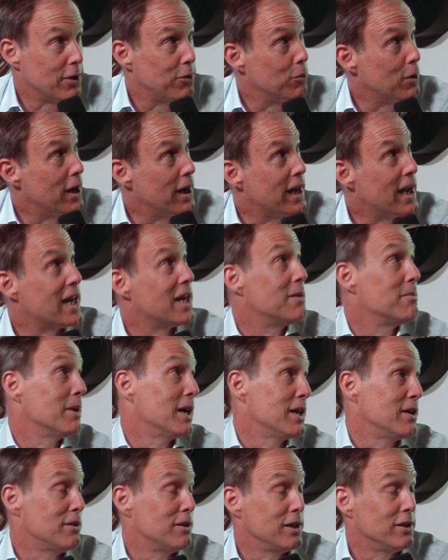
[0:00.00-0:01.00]
That's especially. why I had
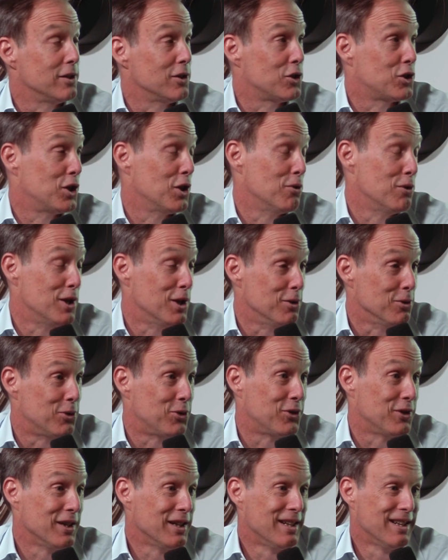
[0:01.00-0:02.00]
in my in the show
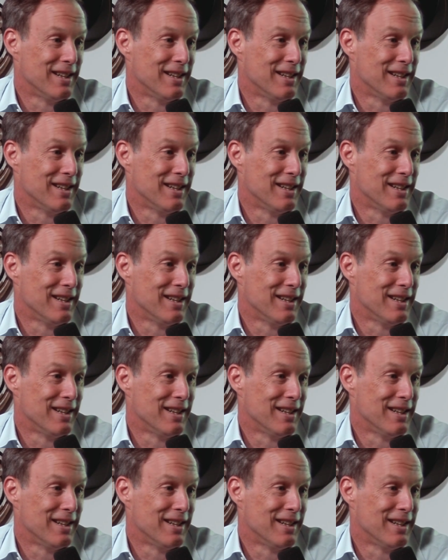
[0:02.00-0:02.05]
notes